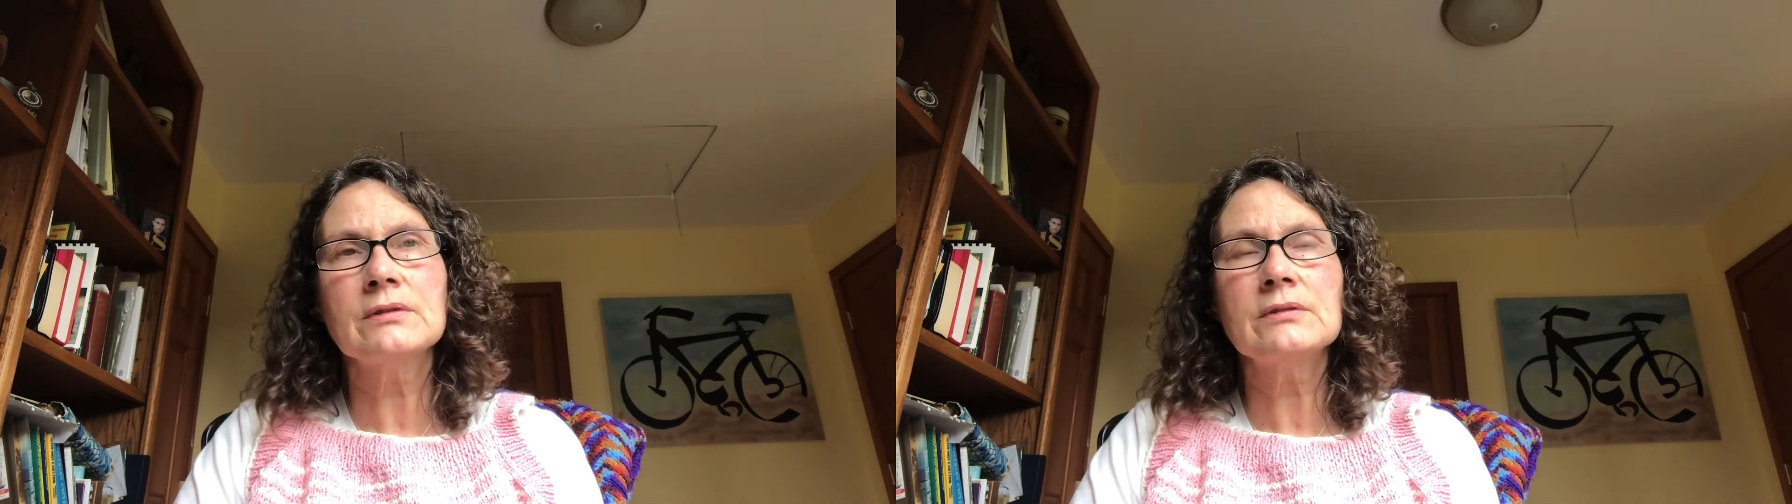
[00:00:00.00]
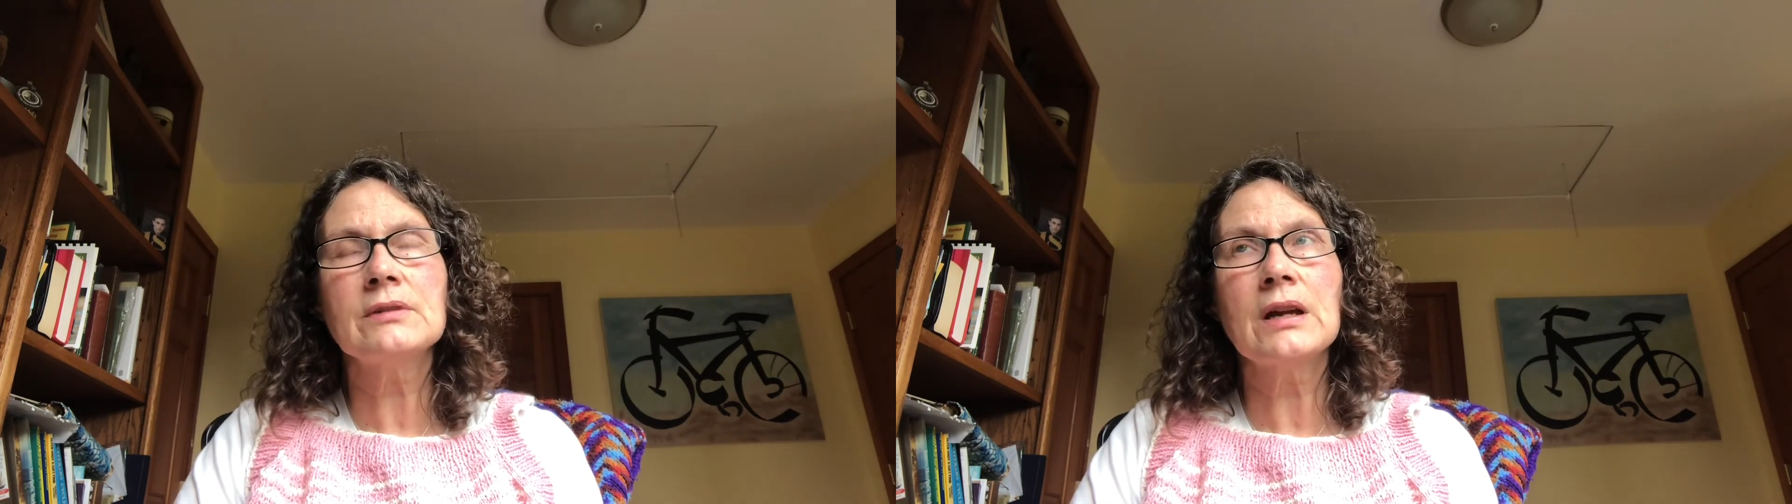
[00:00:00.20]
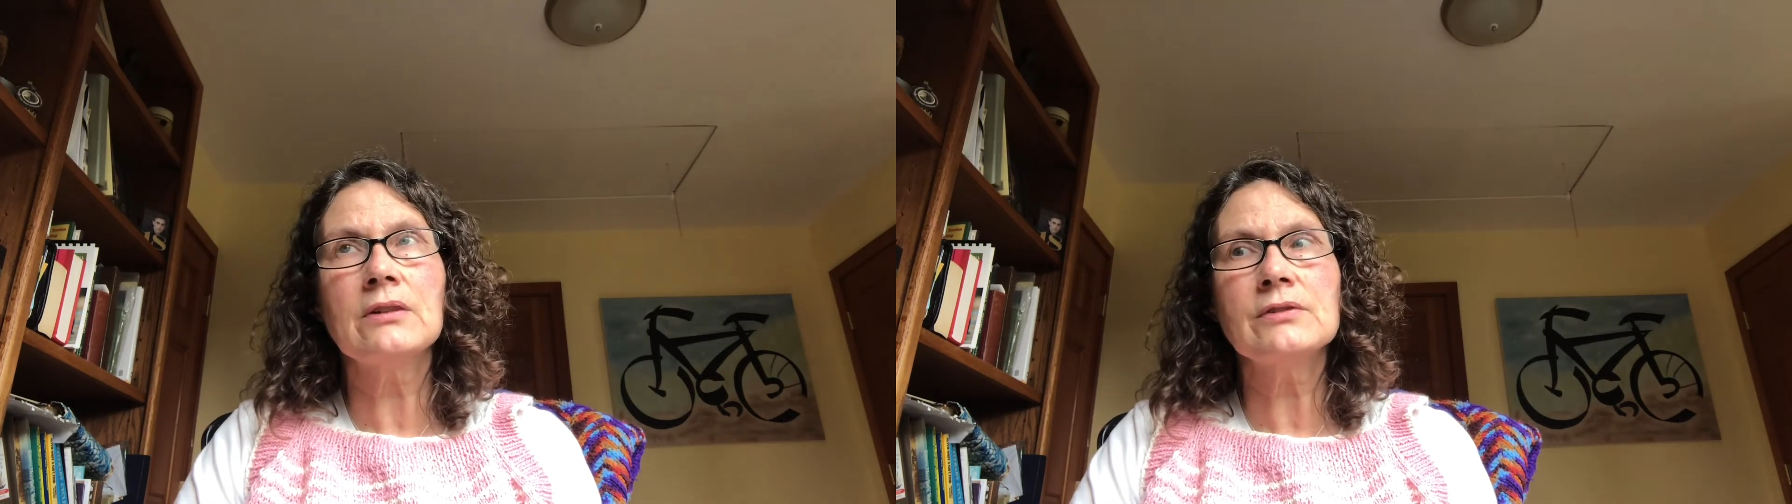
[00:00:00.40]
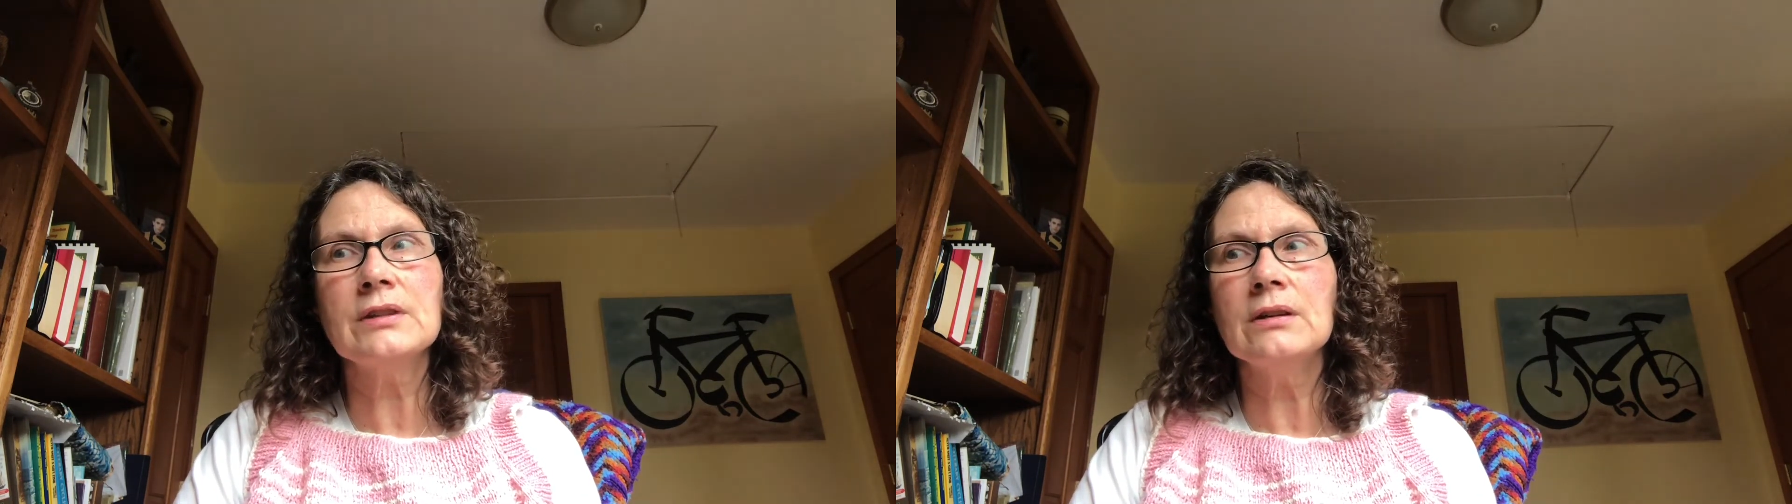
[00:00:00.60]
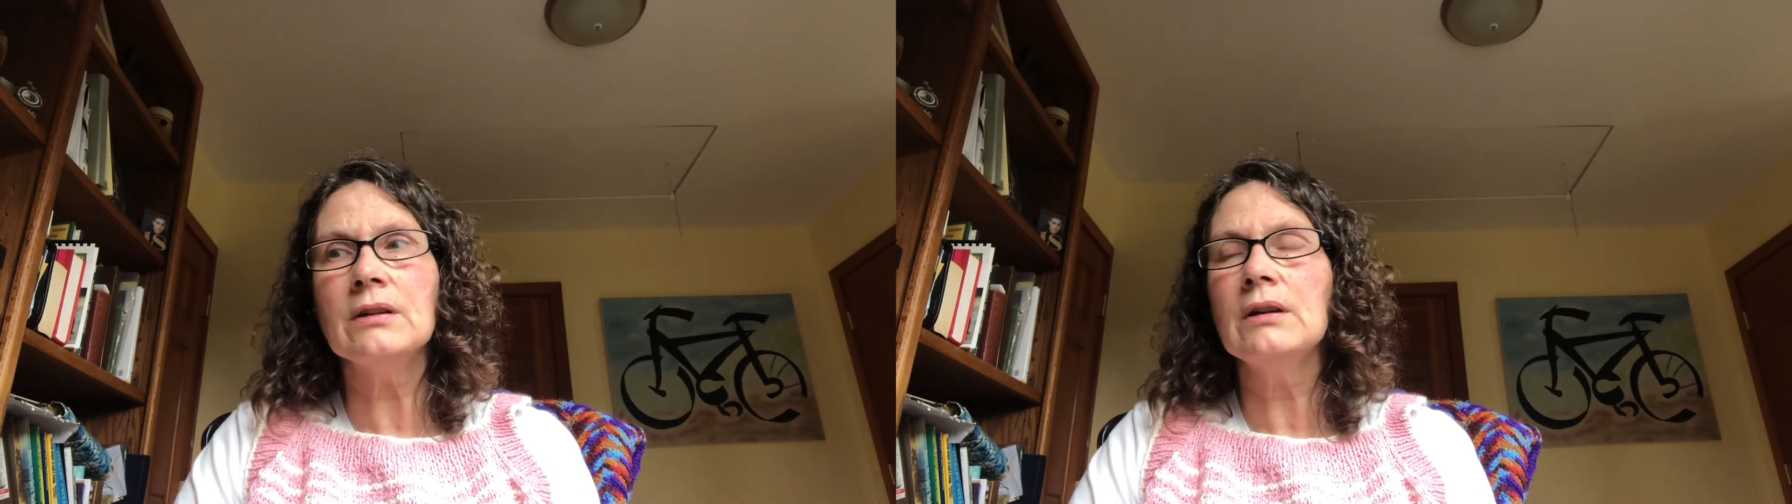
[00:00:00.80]
tigers
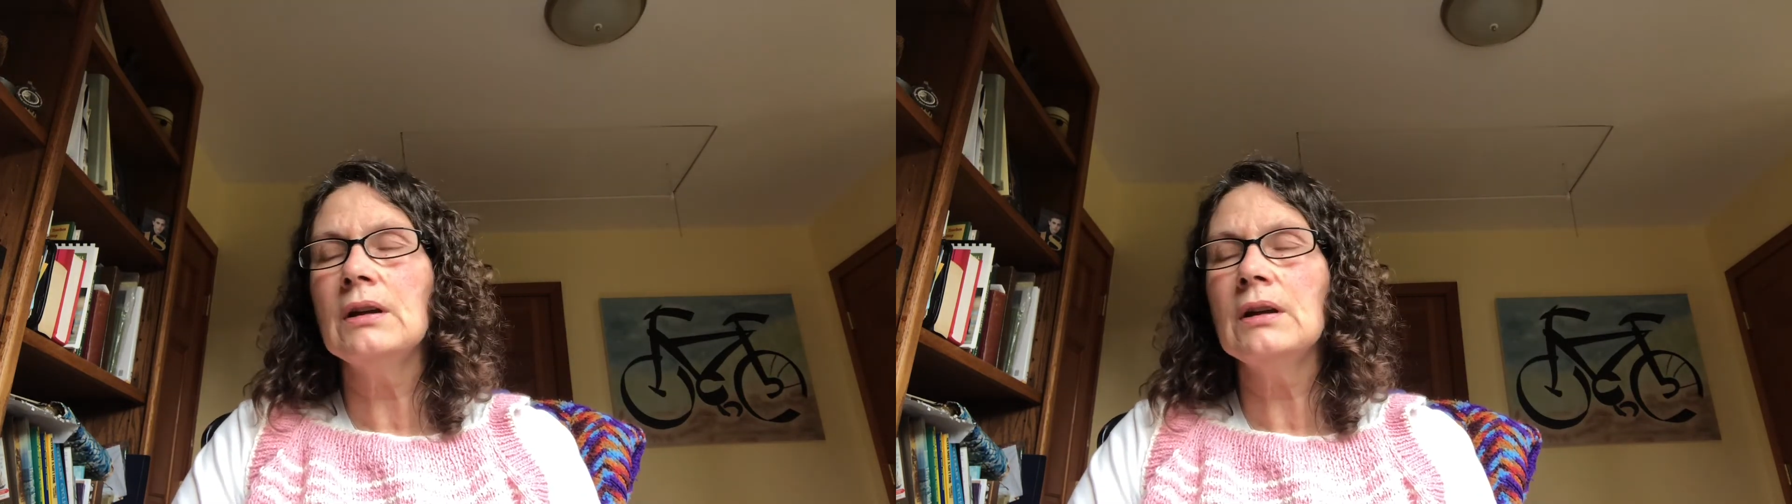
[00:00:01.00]
here.